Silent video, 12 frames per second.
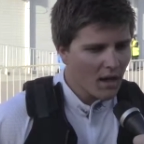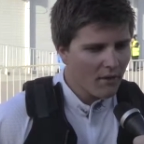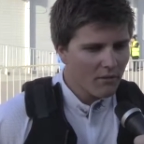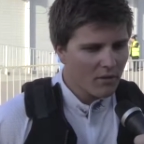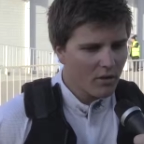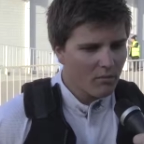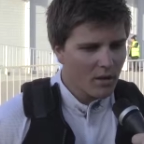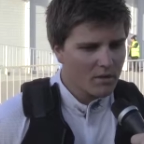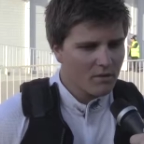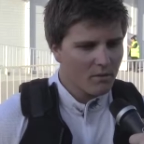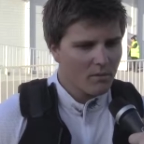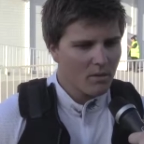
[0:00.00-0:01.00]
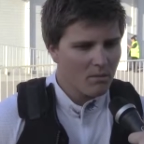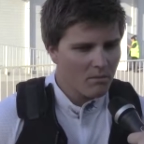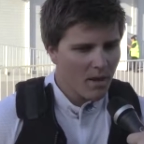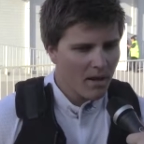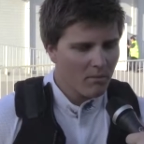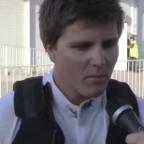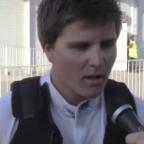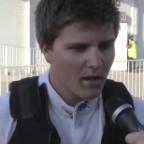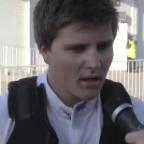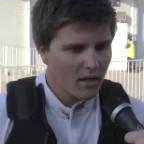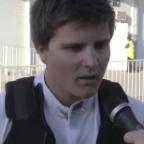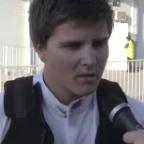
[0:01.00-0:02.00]
haven't heard much from them, Matt, but
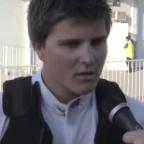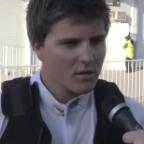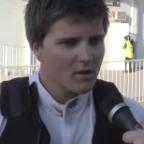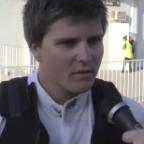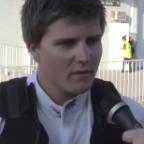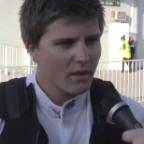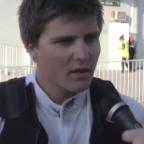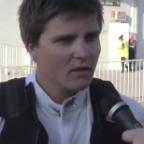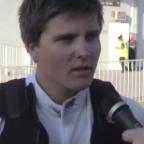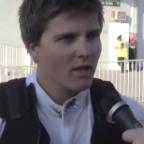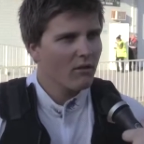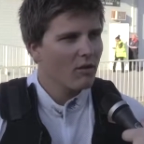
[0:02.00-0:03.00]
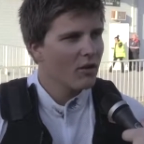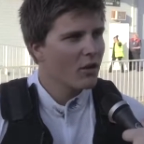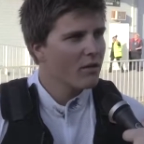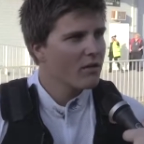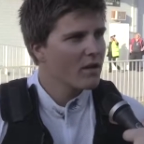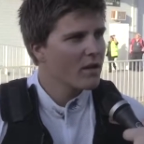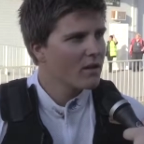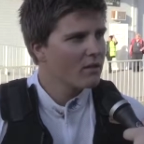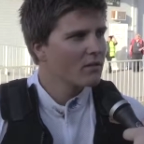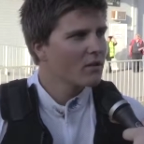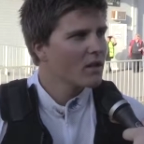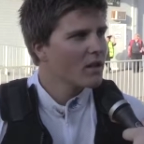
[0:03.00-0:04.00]
uh, usually if they get one over here
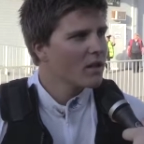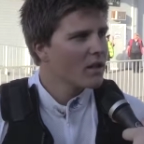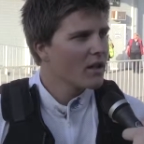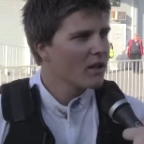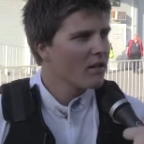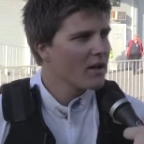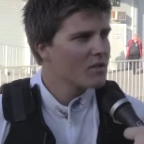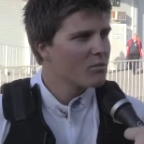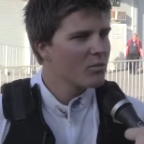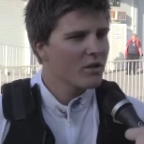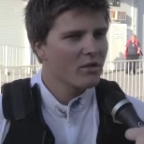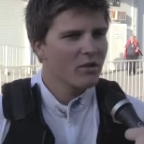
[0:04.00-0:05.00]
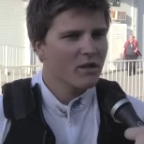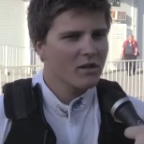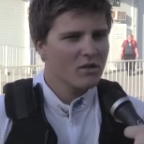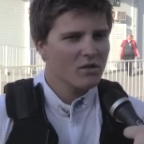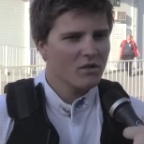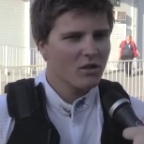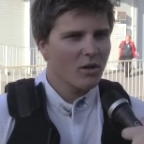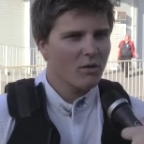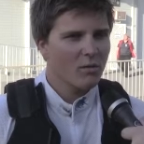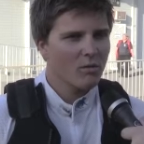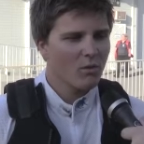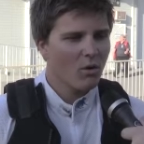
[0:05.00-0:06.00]
and get it racing pretty quick, it should
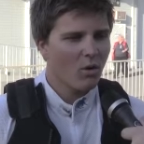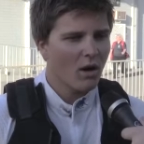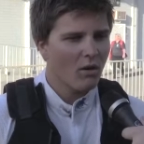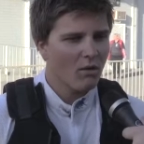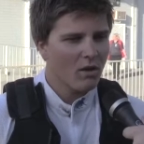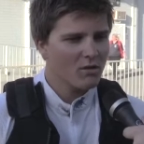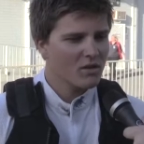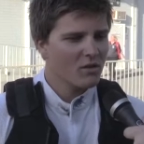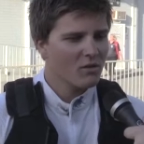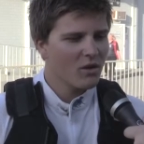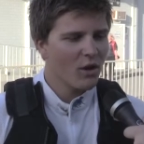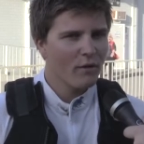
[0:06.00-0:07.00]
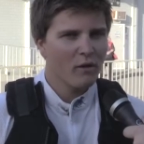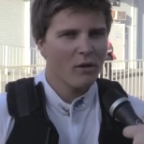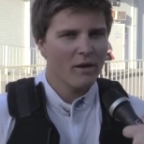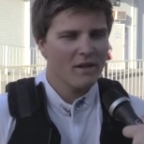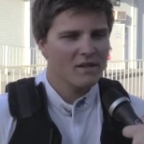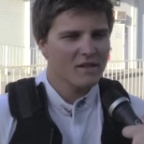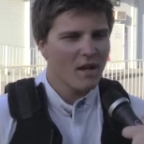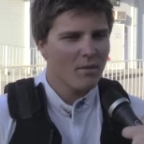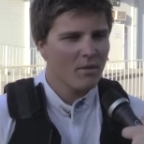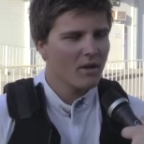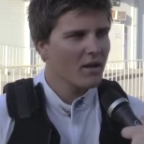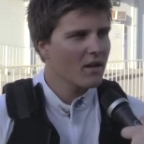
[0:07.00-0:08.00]
go quite well. So hopefully we can
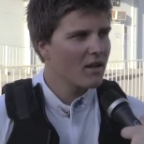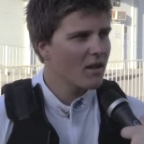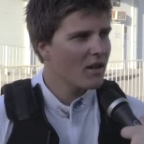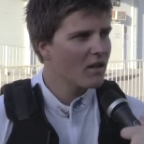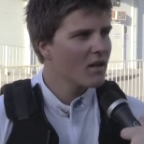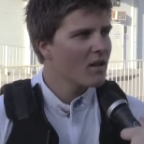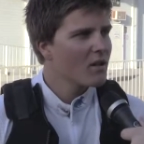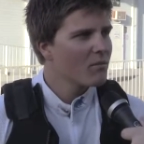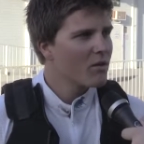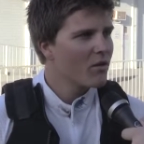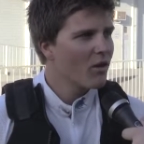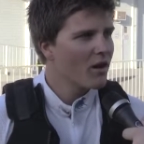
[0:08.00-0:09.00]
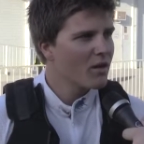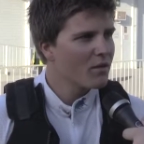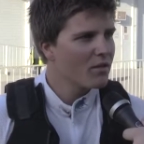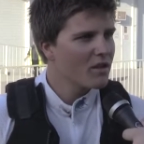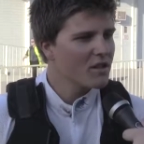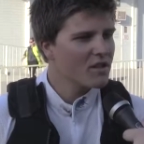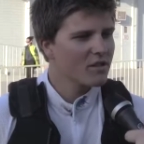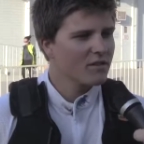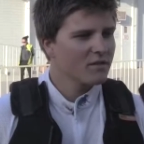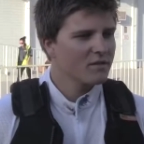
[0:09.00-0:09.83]
step it and uh, be right in the finish.